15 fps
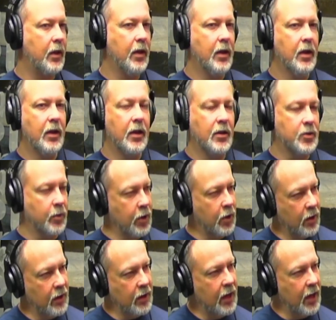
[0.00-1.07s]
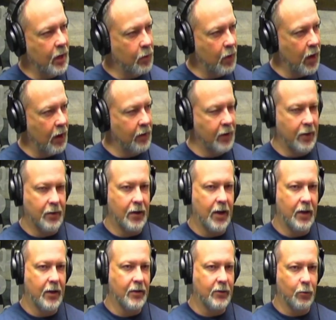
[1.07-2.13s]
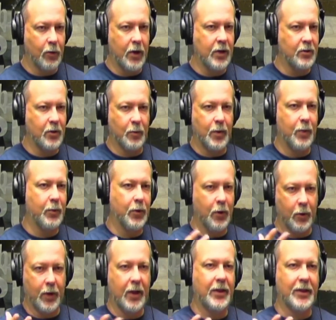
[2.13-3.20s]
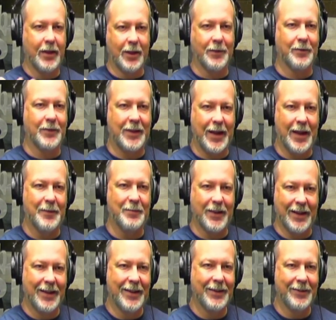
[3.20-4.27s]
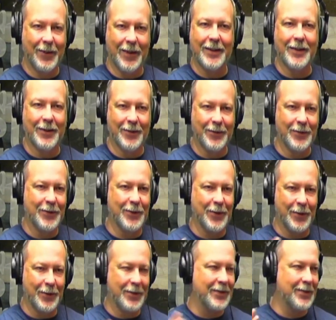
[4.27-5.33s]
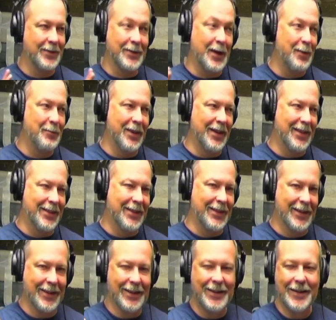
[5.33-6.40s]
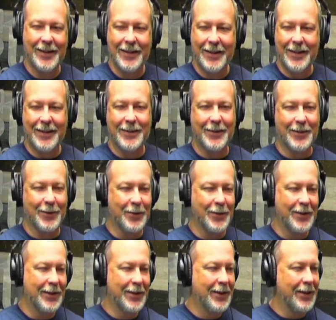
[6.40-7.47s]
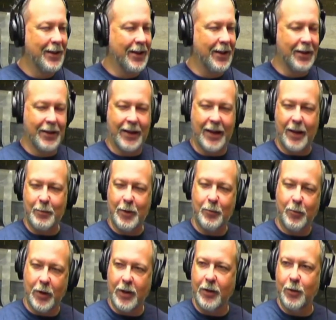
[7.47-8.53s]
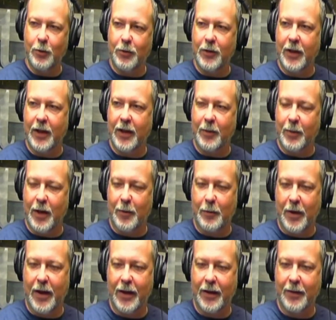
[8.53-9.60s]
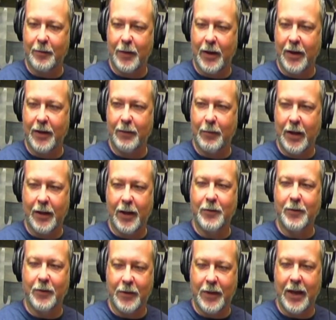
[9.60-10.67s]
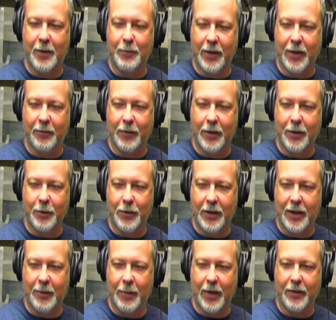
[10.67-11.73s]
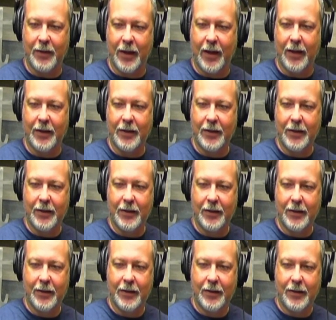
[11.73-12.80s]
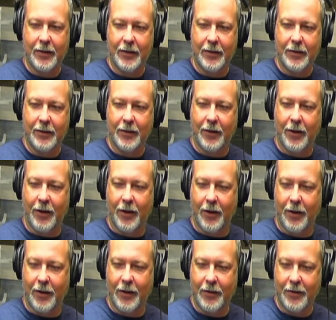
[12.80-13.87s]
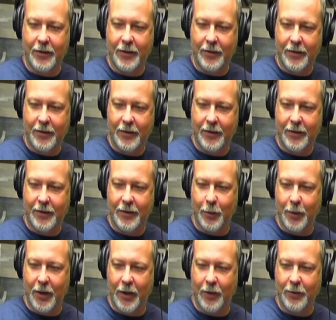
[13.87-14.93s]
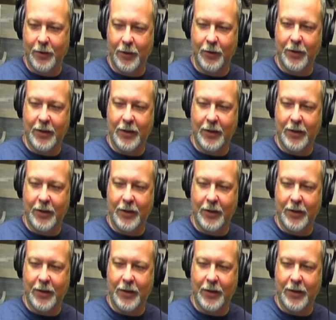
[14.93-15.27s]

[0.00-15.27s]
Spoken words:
And so we go to the campground, and it's a running joke. People know what I think of camping, right? You know, so it's just not my thing. So, Gabby, what do you think about my love of camping? What do you think about that? Oh, here we go. You'll get to